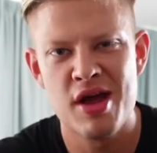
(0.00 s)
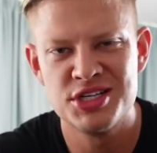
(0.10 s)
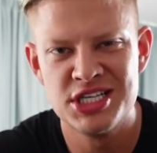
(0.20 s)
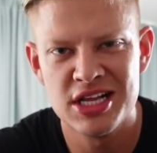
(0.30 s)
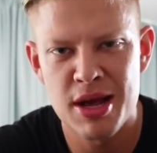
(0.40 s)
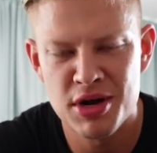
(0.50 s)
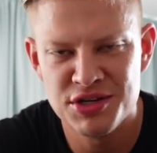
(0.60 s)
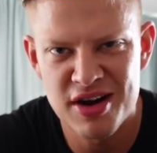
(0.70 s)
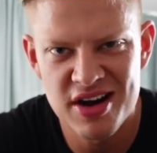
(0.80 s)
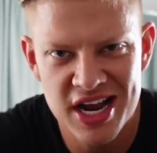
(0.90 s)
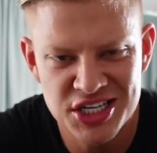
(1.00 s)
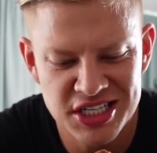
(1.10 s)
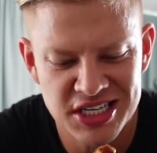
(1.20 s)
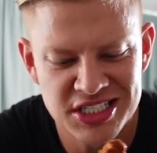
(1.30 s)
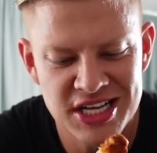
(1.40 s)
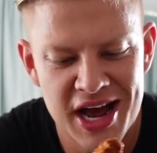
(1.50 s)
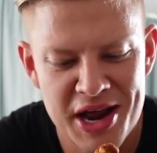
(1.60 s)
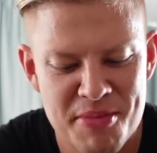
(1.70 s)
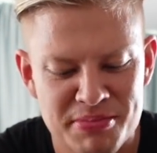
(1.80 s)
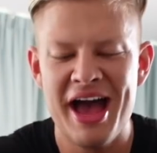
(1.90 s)
There is not that much variation in this
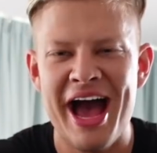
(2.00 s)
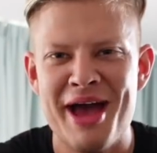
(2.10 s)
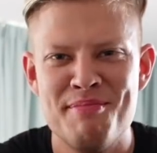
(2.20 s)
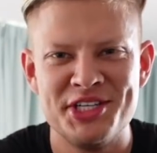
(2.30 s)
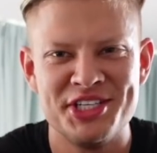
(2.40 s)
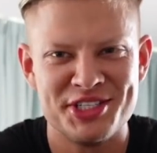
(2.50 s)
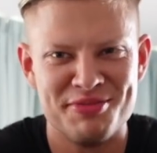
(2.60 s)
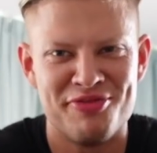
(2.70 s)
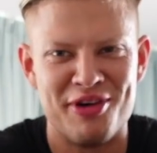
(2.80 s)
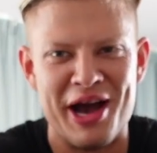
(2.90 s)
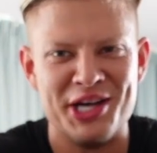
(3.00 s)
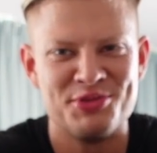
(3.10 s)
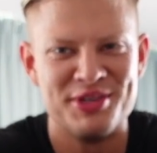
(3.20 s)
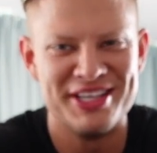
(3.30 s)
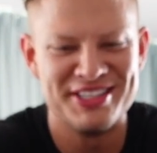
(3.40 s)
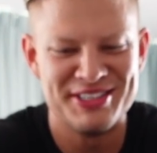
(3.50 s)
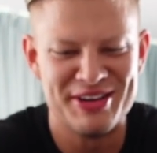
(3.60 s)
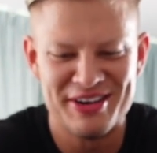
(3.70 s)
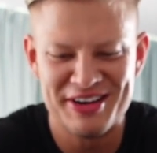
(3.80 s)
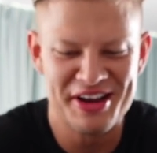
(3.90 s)
diet. I am missing some fries with this, you
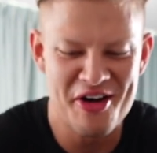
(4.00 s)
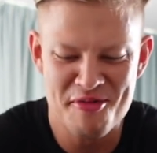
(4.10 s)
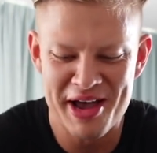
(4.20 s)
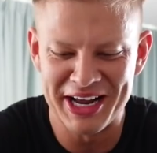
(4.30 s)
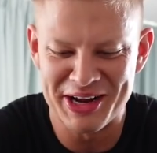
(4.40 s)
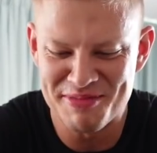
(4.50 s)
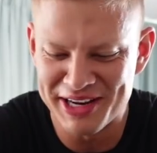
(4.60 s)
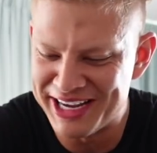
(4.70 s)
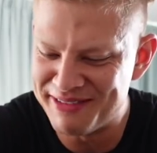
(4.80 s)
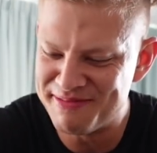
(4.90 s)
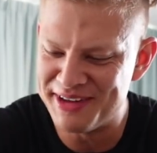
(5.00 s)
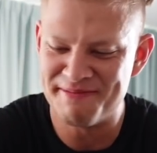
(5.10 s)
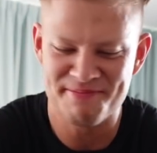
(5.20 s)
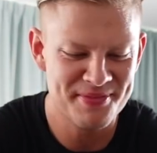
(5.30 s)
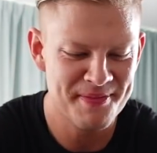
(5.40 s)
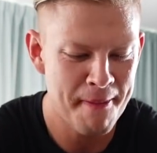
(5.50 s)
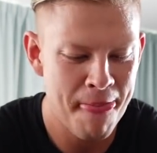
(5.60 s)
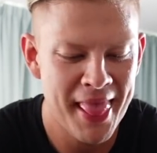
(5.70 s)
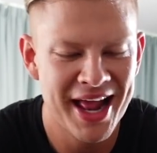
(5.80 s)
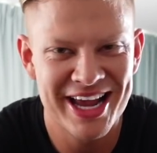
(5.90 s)
know, that will make it complete, but
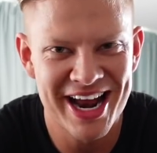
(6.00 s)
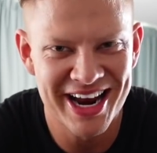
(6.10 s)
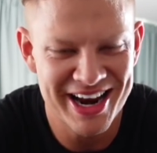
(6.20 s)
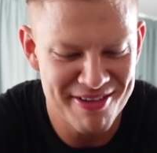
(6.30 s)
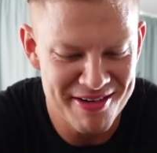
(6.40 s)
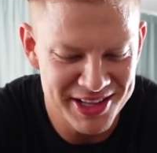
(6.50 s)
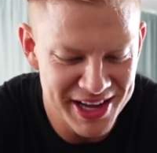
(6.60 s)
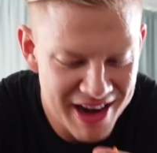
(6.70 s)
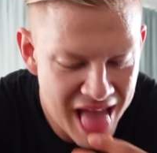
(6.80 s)
cannot have everything.